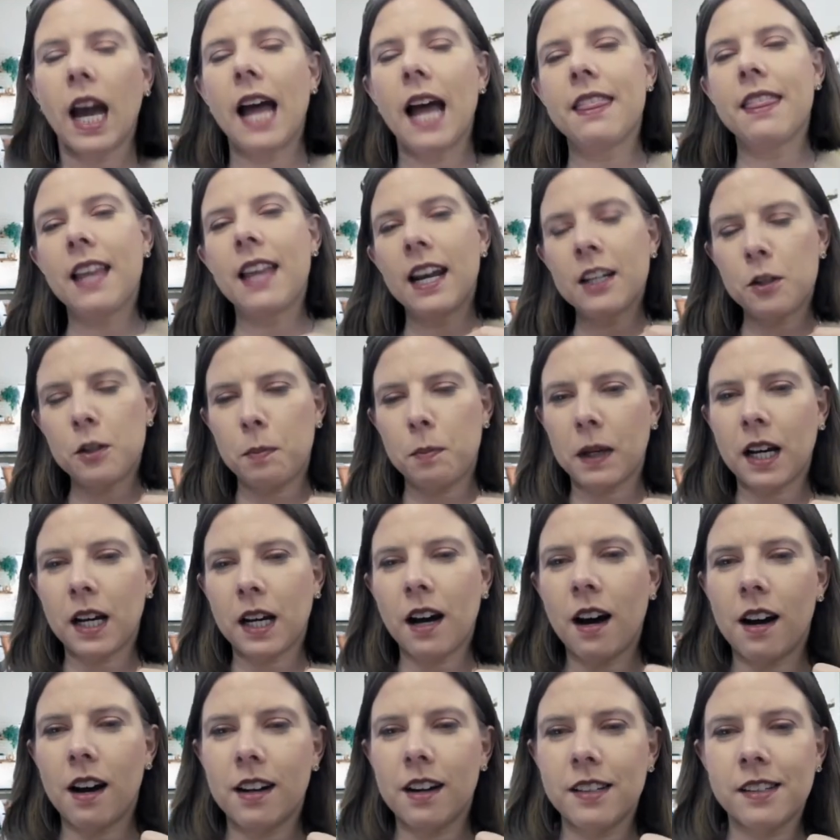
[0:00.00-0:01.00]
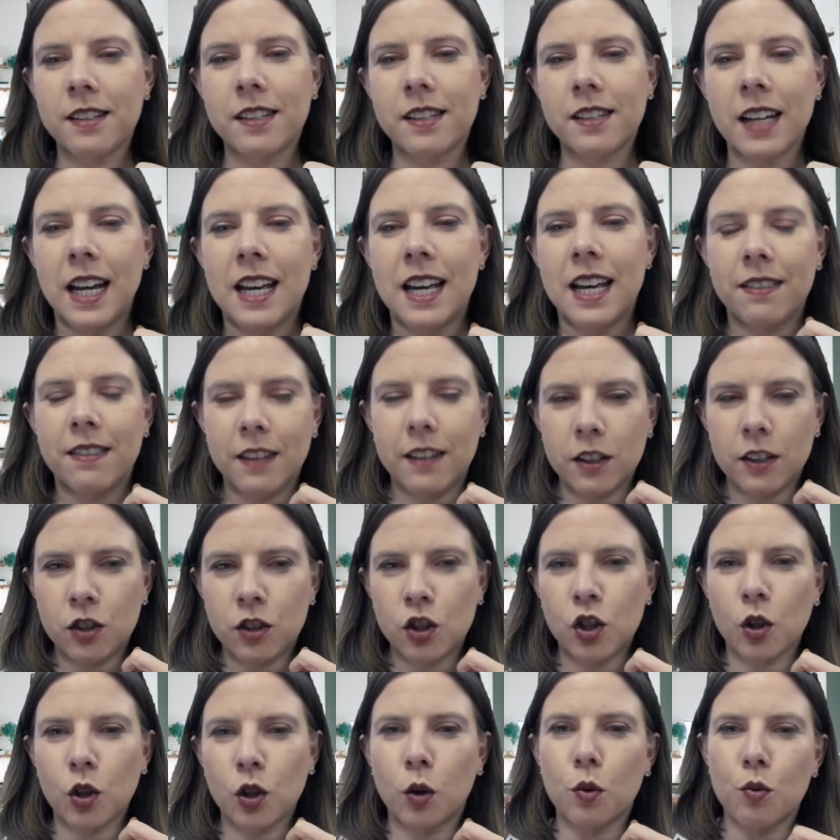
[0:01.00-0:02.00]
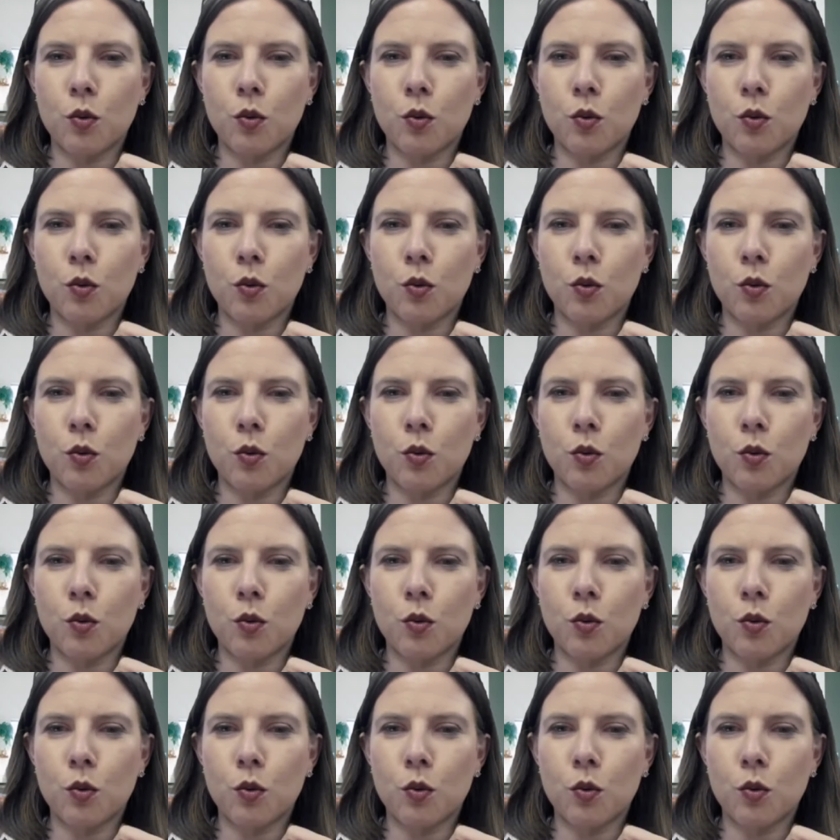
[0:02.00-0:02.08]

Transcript: And that is because this show